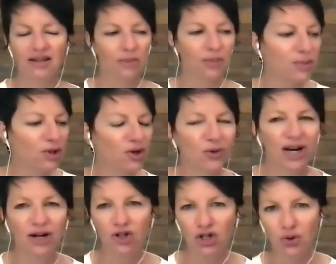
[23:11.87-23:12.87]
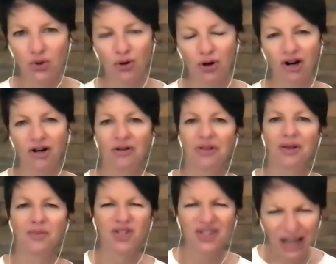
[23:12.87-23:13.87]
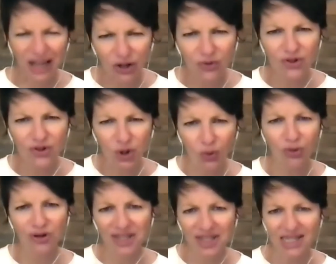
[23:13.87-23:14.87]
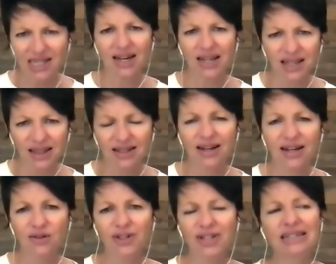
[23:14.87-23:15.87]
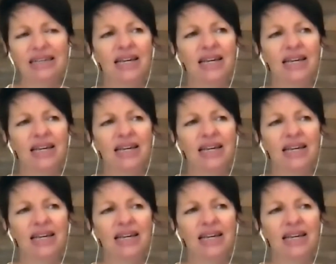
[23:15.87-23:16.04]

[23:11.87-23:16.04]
the people around you who aren't themselves totally stuck in the conflict,